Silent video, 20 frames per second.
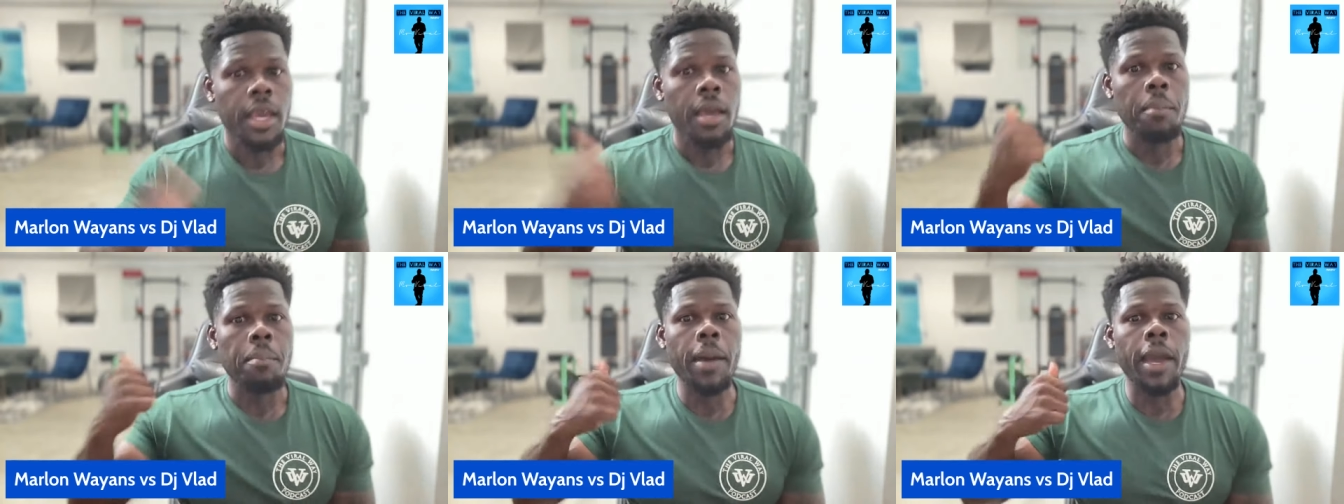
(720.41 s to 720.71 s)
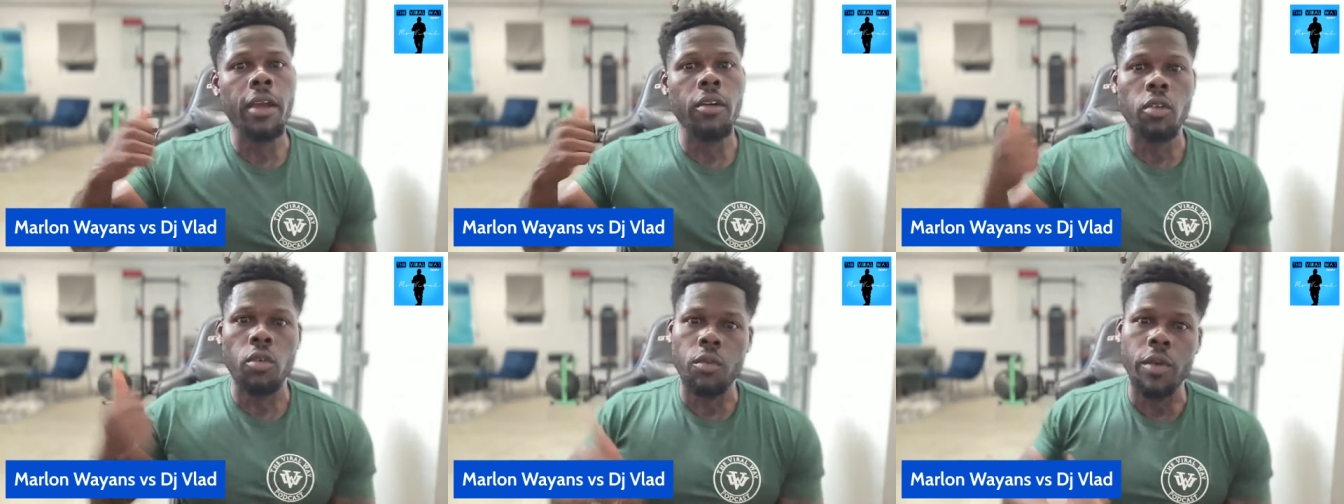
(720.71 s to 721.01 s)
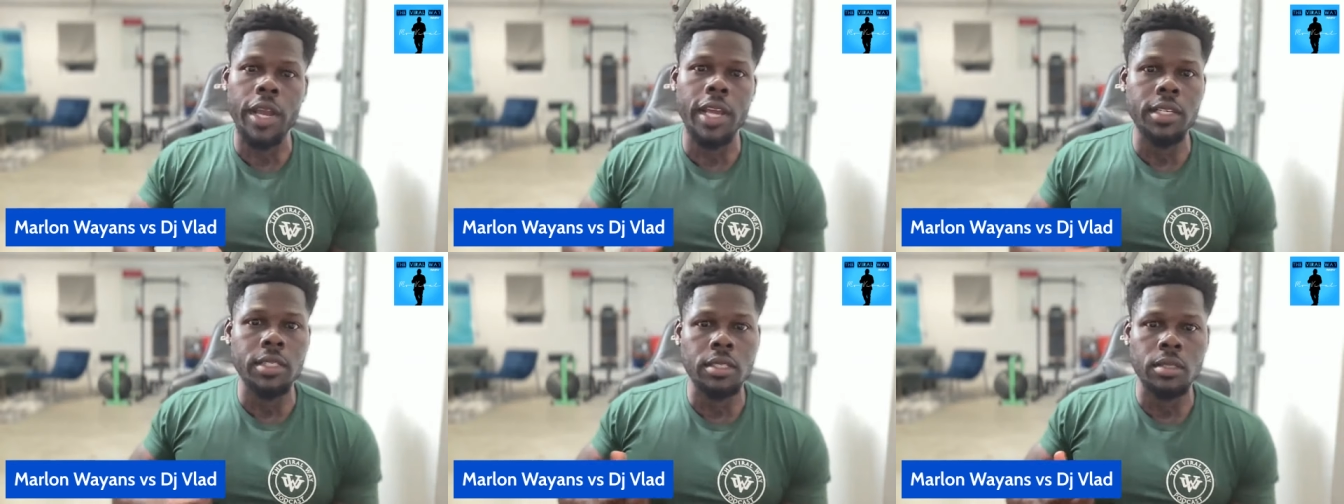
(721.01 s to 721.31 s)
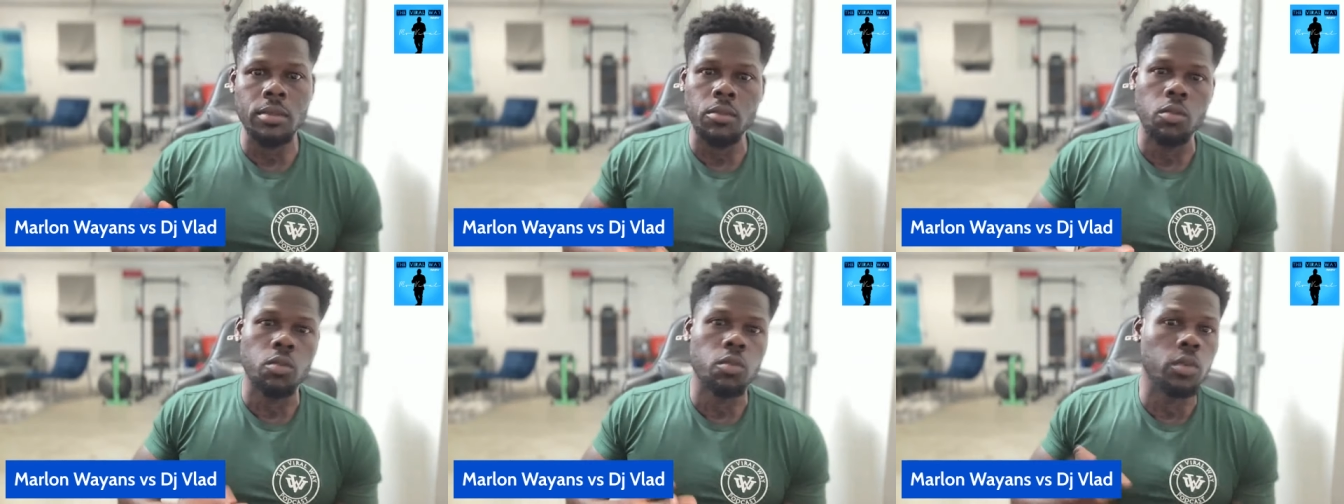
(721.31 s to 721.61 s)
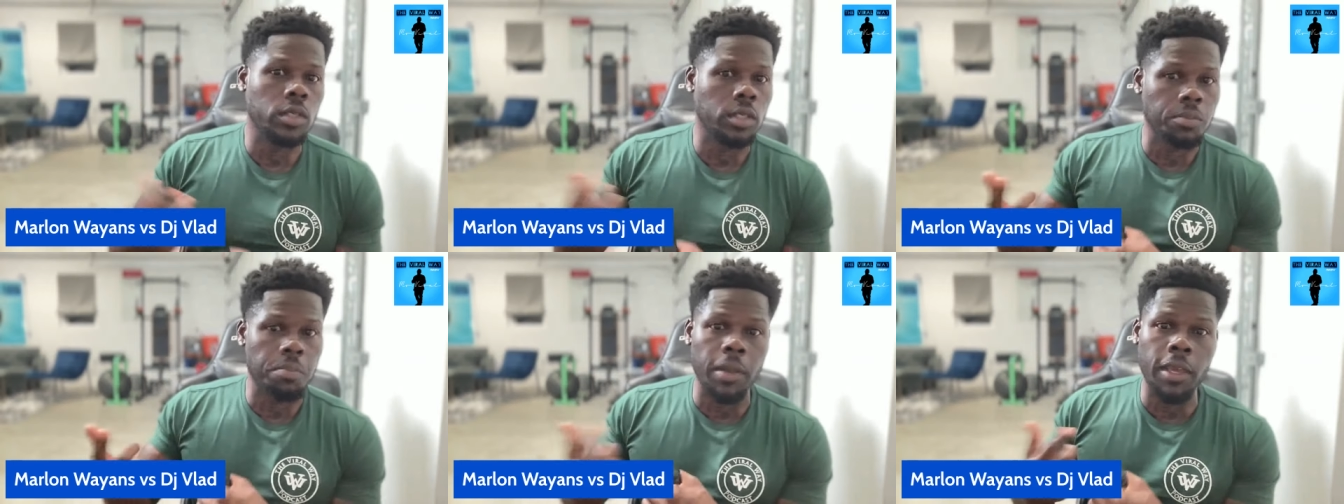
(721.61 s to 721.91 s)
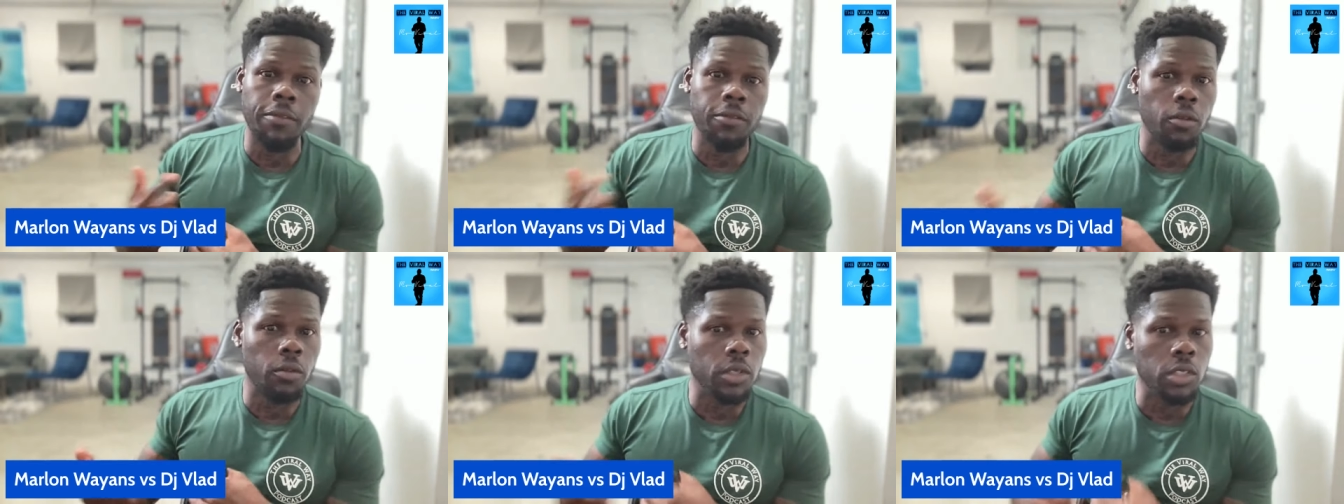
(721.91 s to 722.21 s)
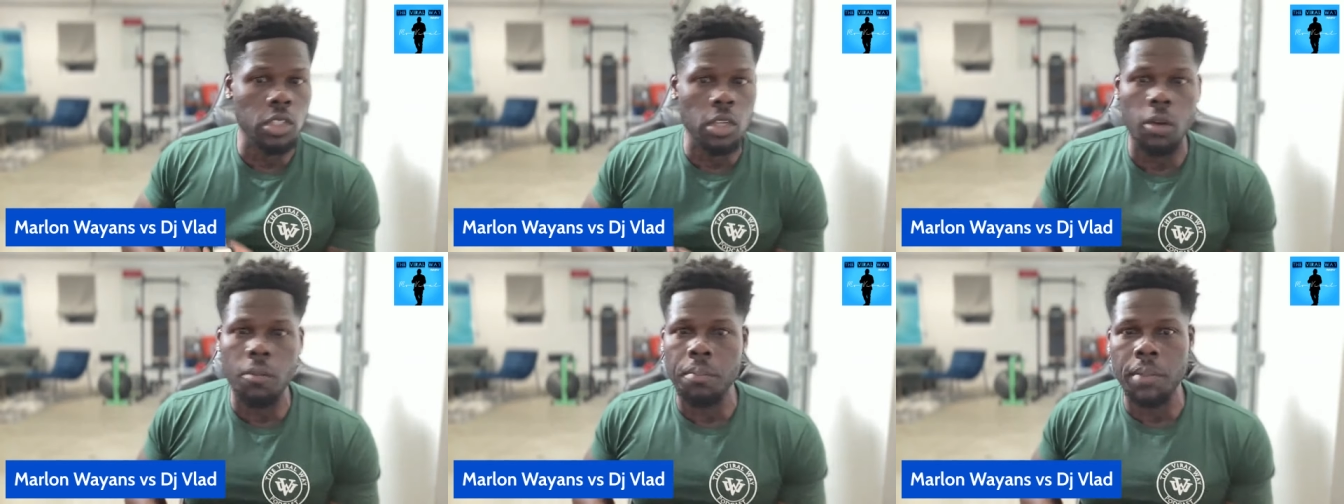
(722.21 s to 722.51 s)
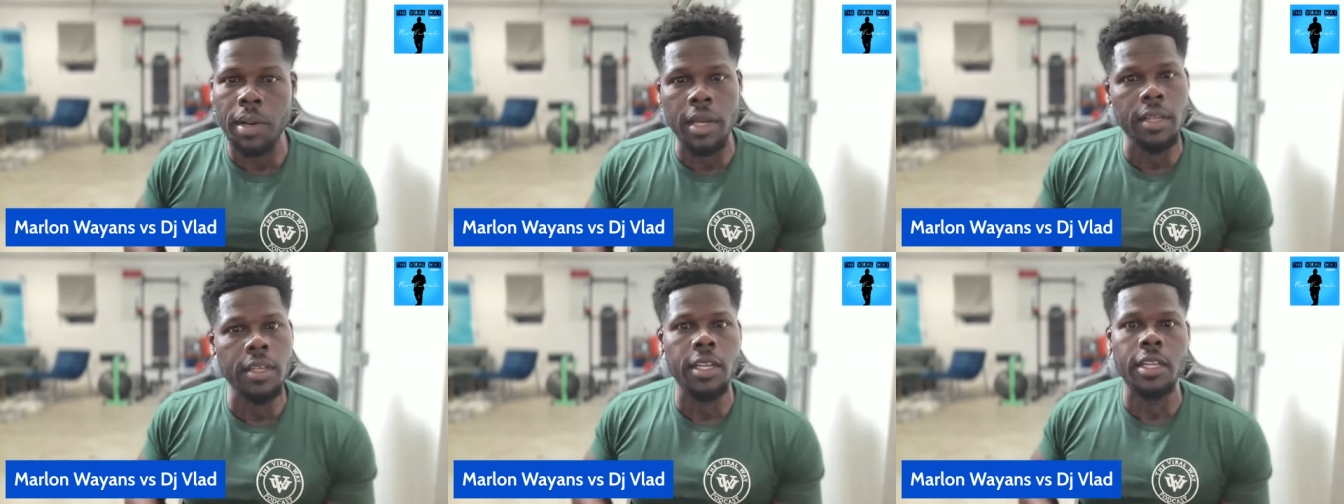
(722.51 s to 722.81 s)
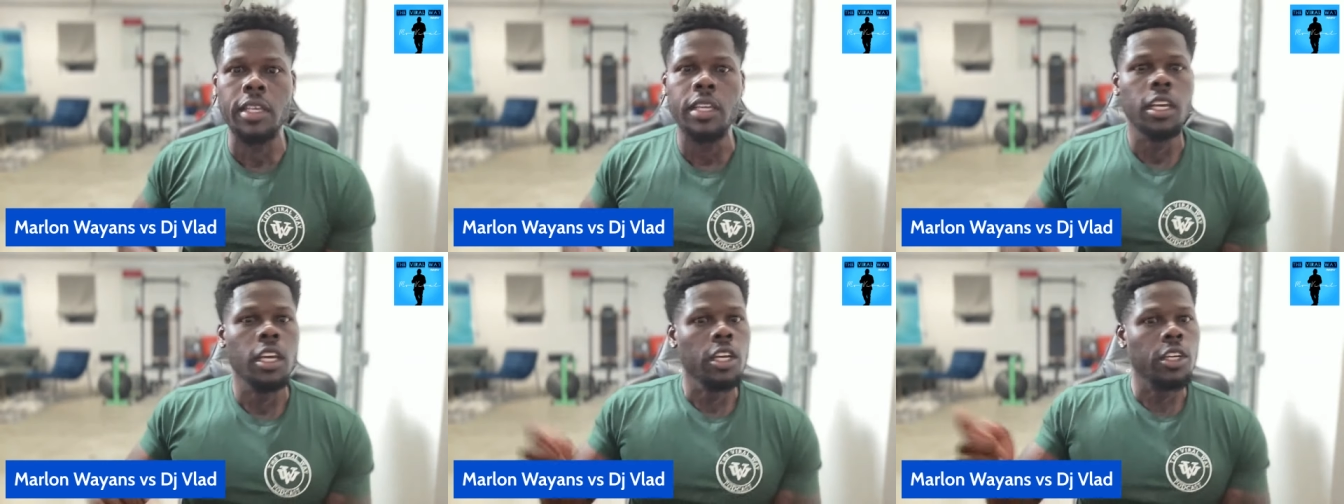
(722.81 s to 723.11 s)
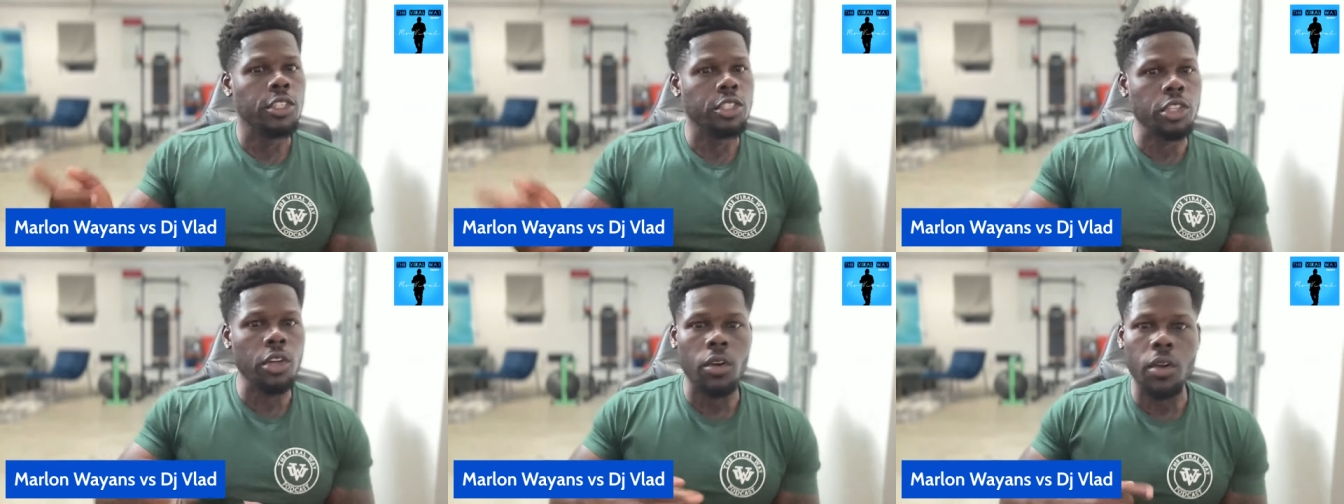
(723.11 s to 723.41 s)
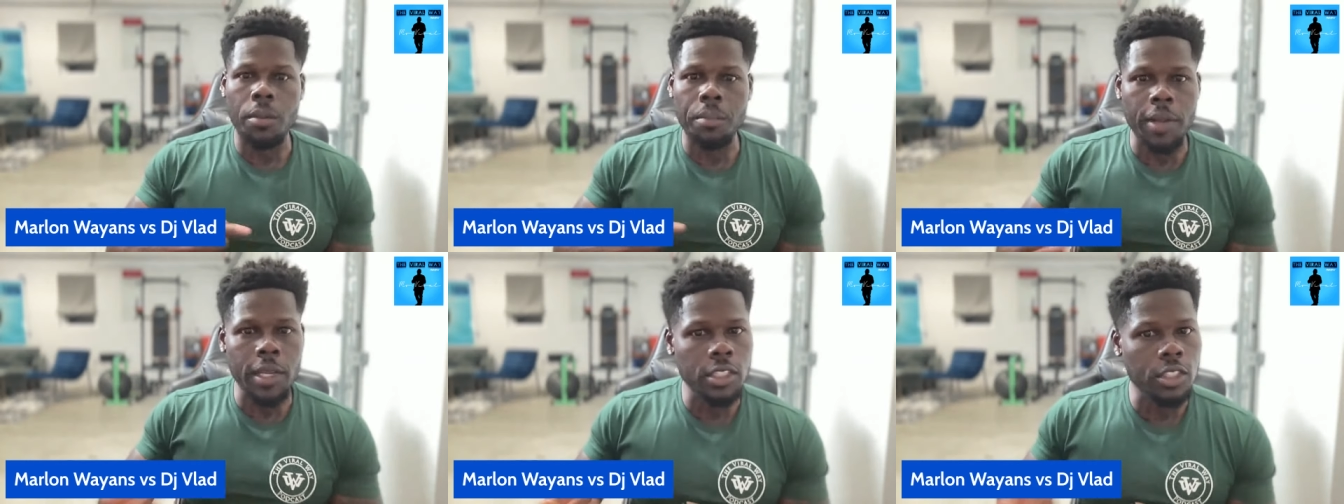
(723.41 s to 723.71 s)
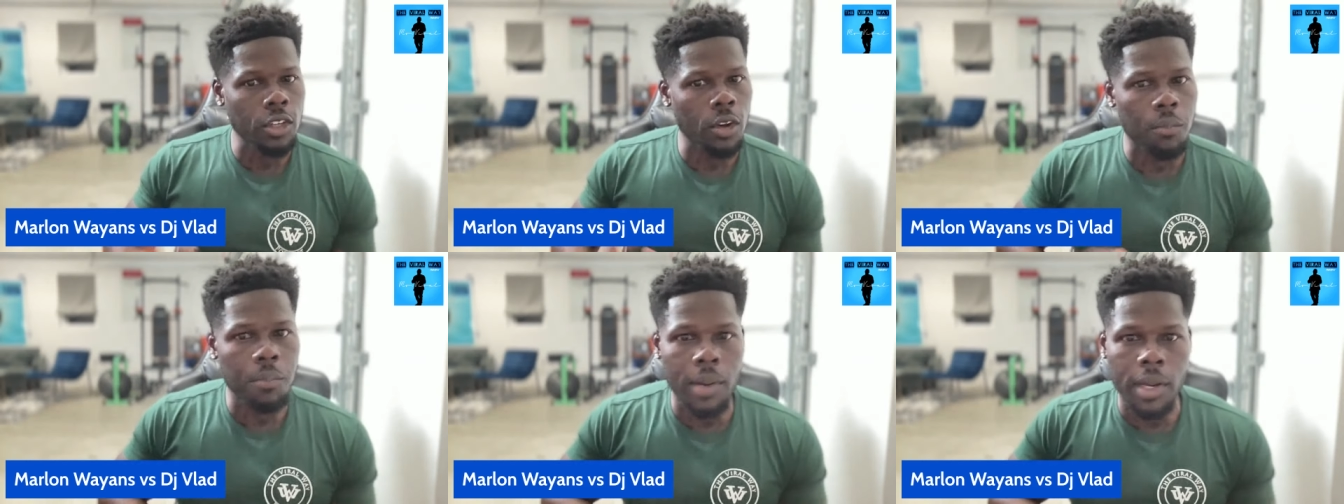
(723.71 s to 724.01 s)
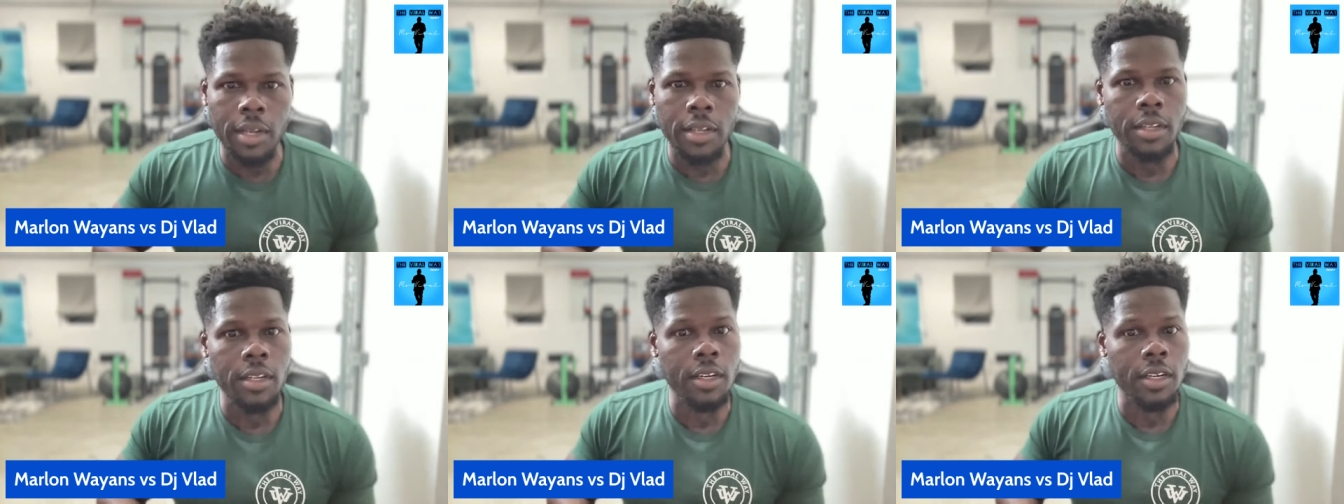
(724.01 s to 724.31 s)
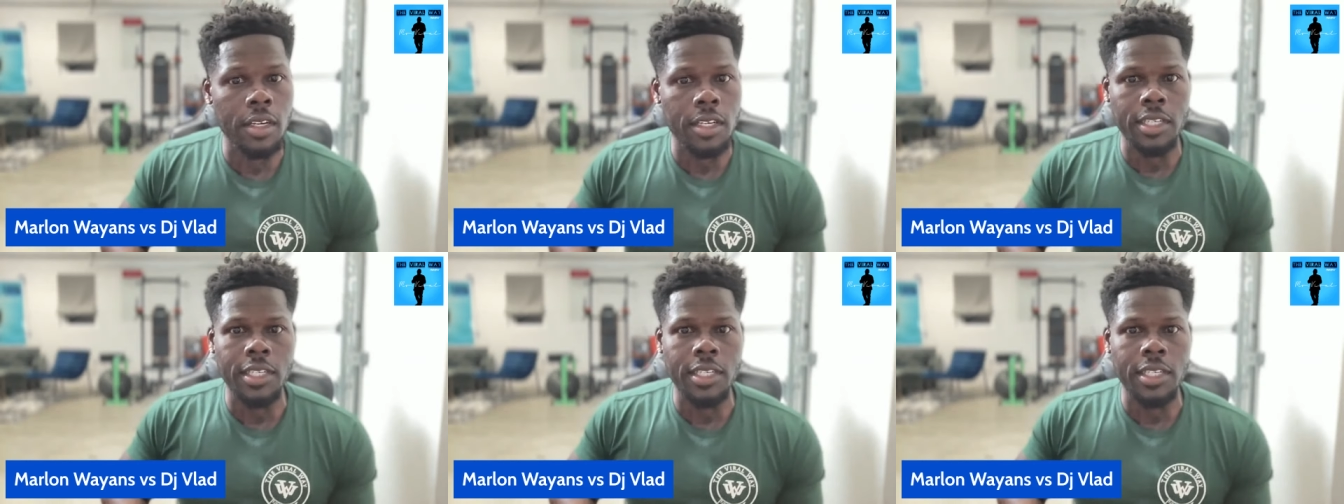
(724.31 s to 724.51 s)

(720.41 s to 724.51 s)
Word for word: Back when Ransom was beefing with Joe Budden and he showed up at Joe Budden's uh,